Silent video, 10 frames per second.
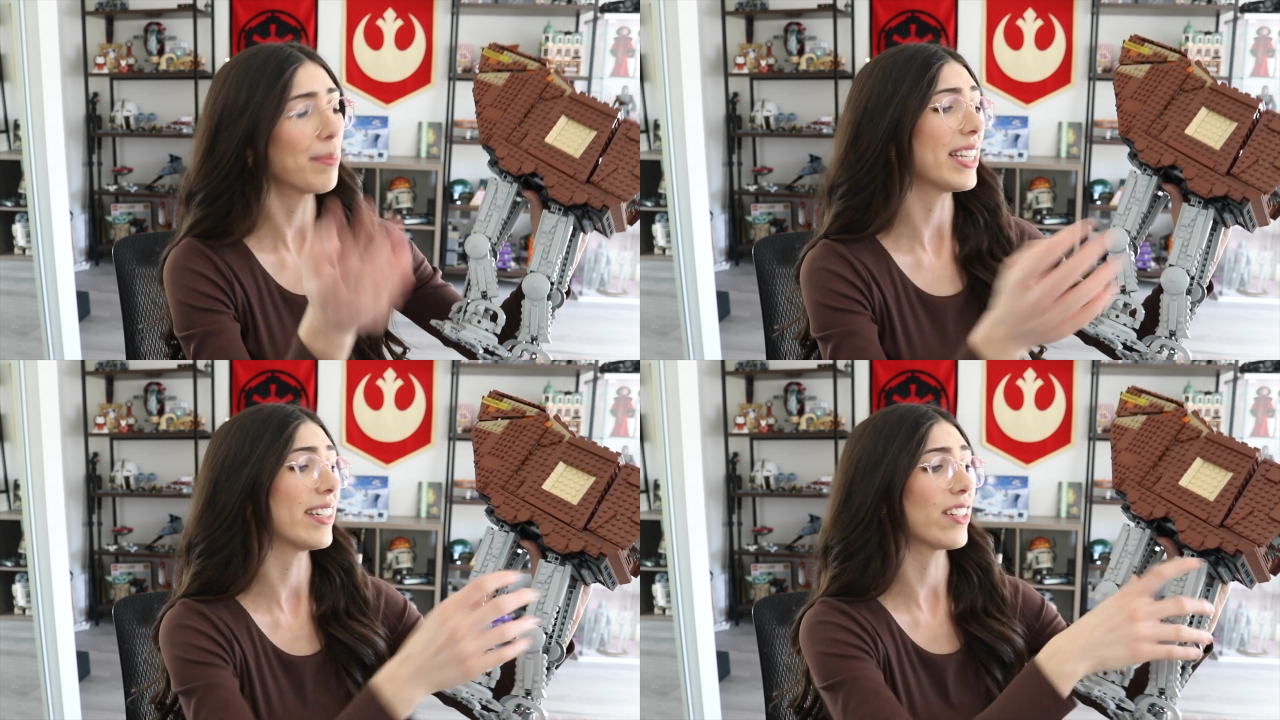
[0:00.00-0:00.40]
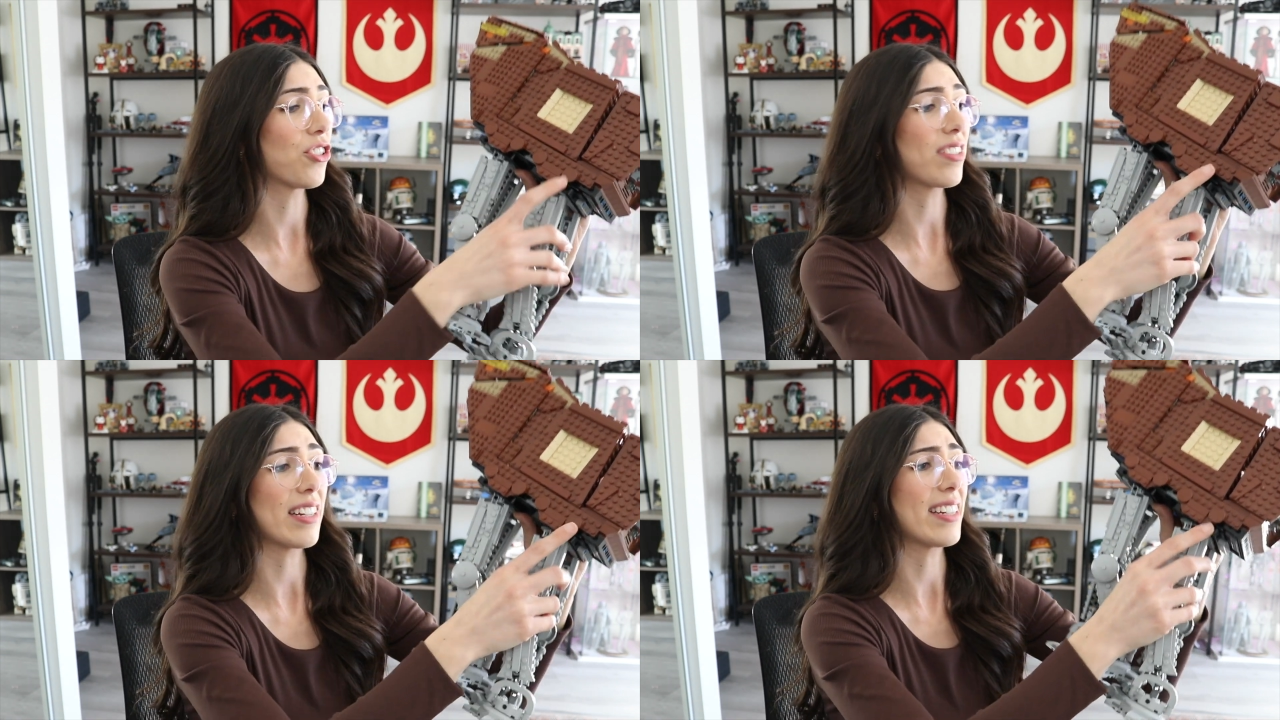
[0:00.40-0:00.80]
he did
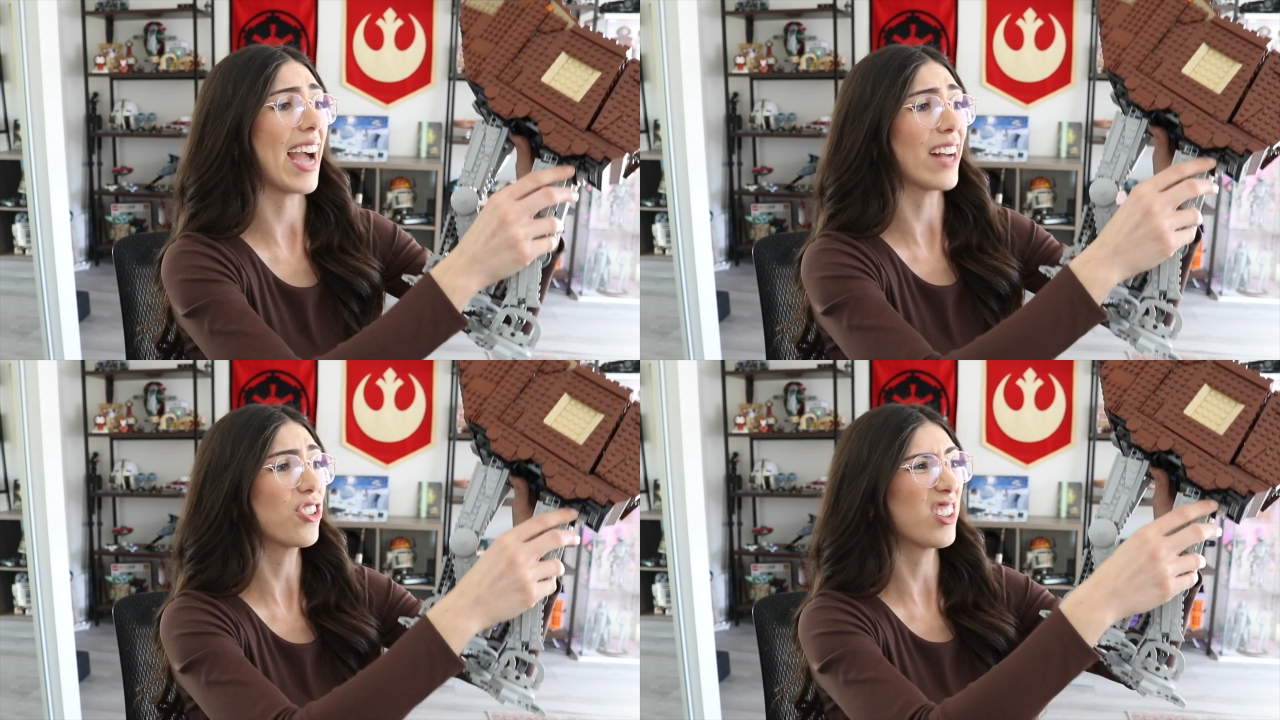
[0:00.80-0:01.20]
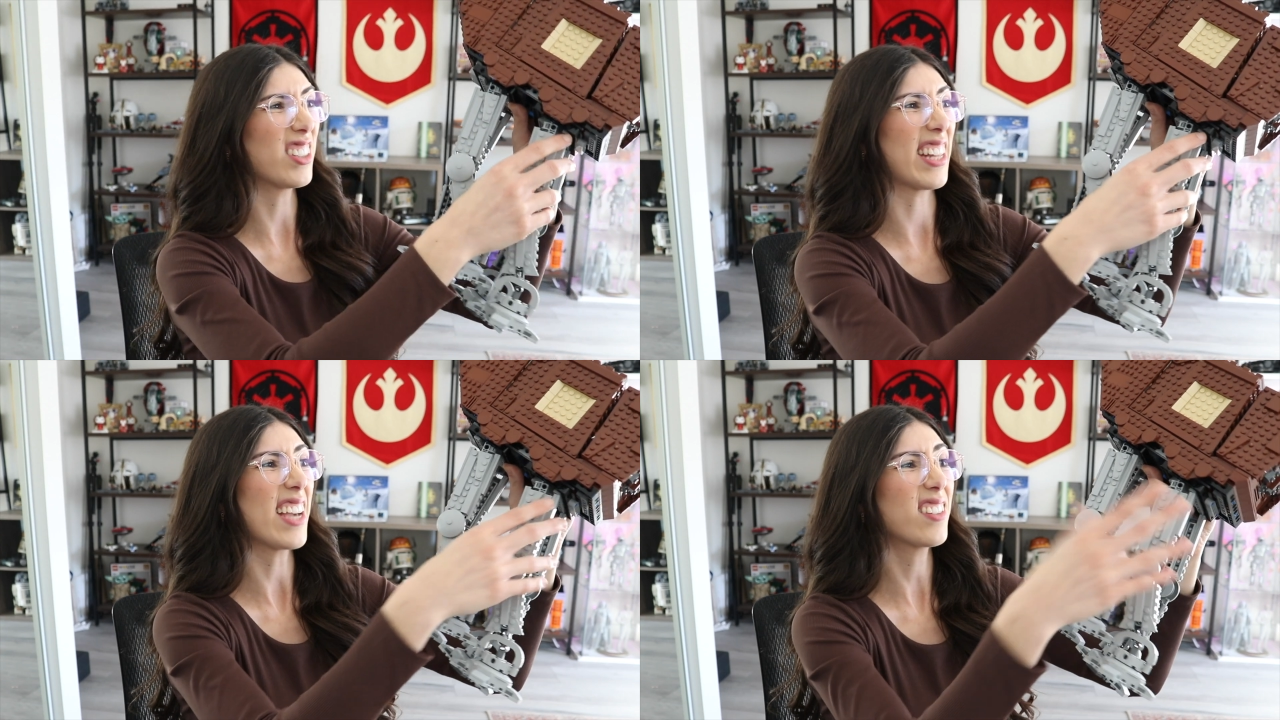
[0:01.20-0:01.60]
just attach the
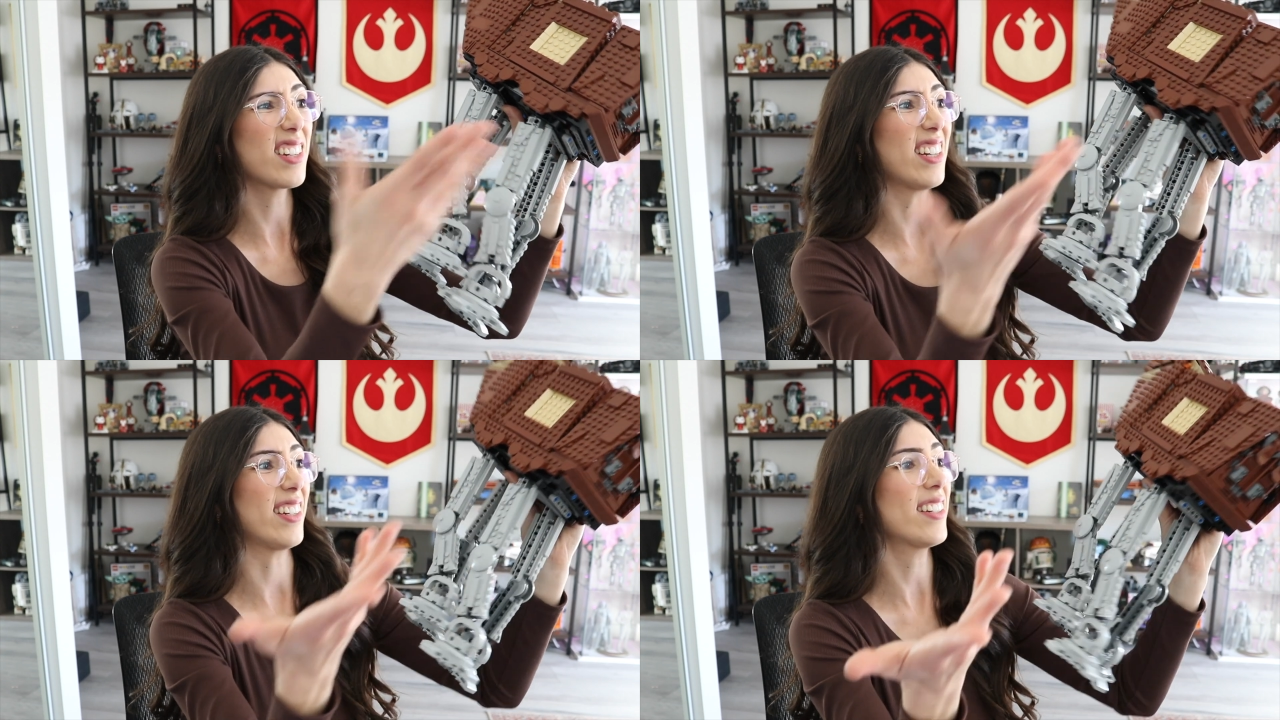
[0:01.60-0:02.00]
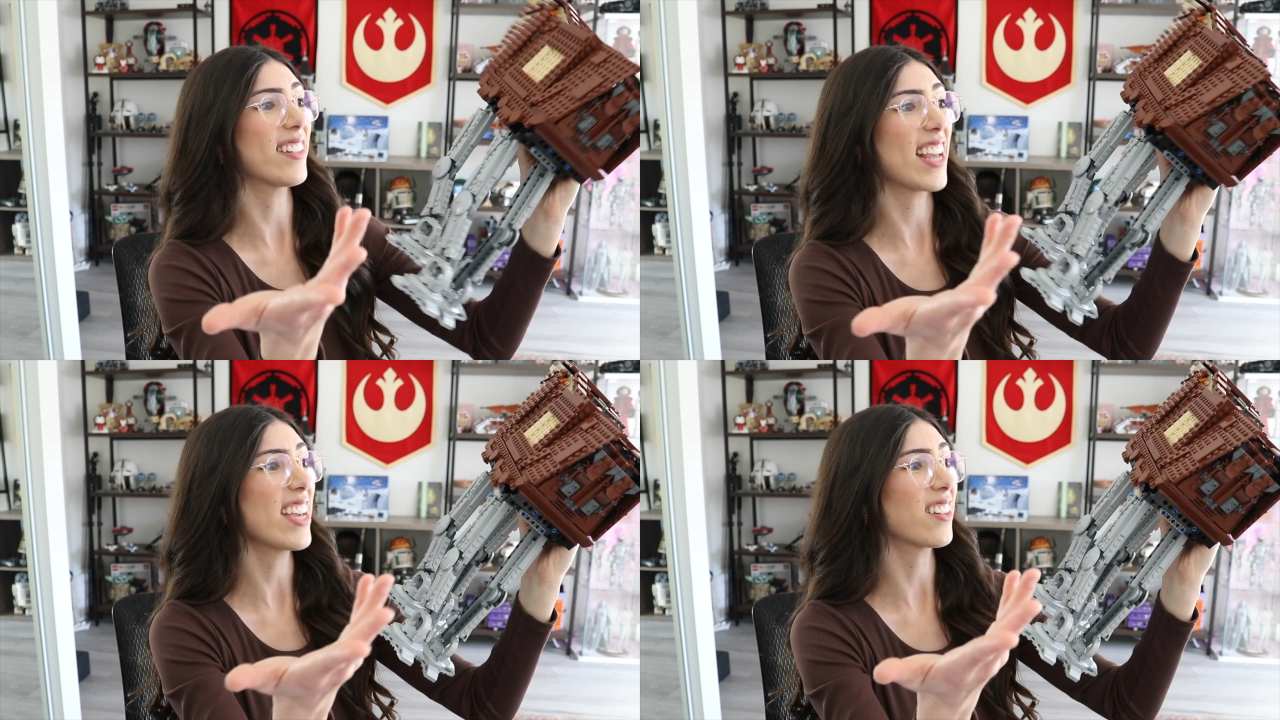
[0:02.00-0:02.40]
legs and it didn't
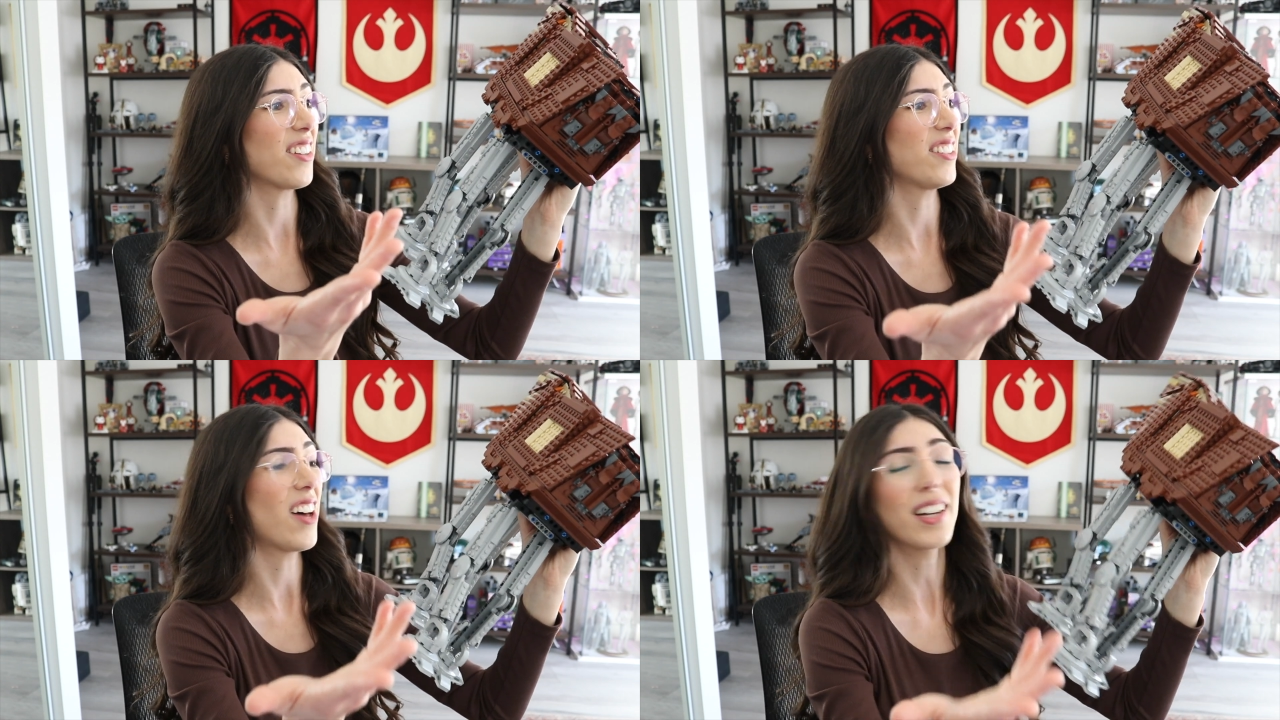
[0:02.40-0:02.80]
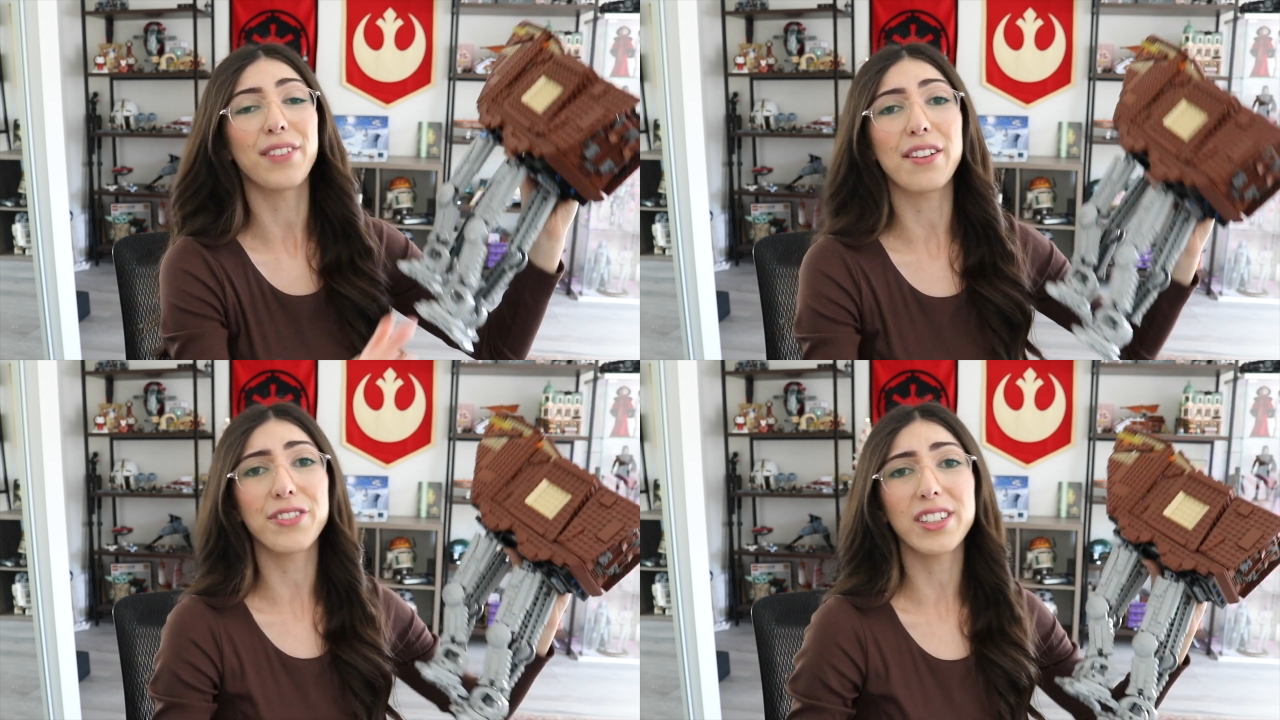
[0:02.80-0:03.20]
take a lot of
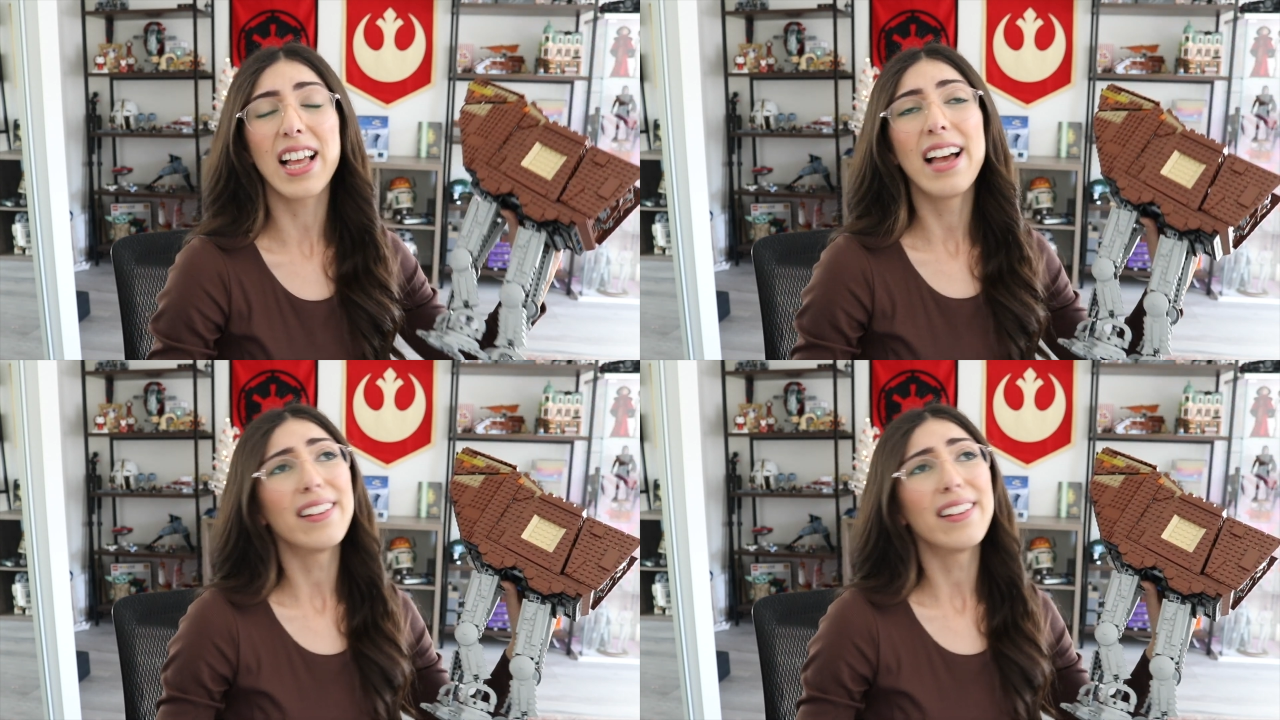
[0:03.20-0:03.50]
effort.